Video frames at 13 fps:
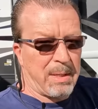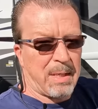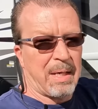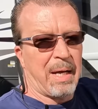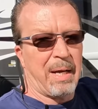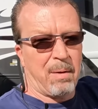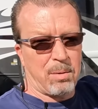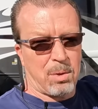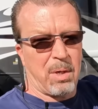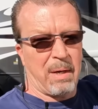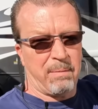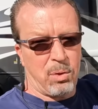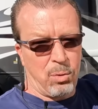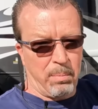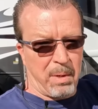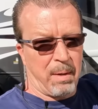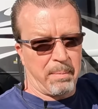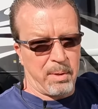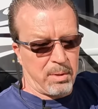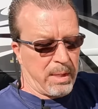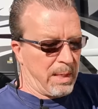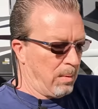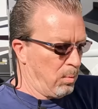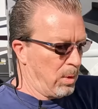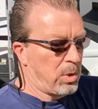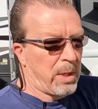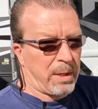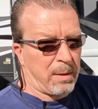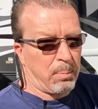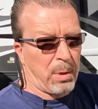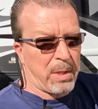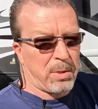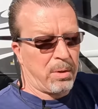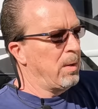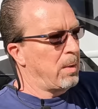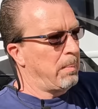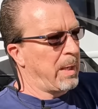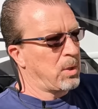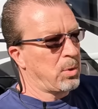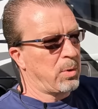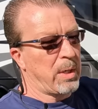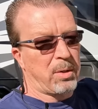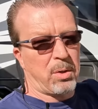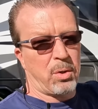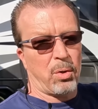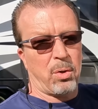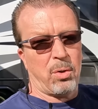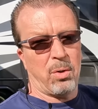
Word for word: And I also have two manometers that I will check the pressure to make sure that your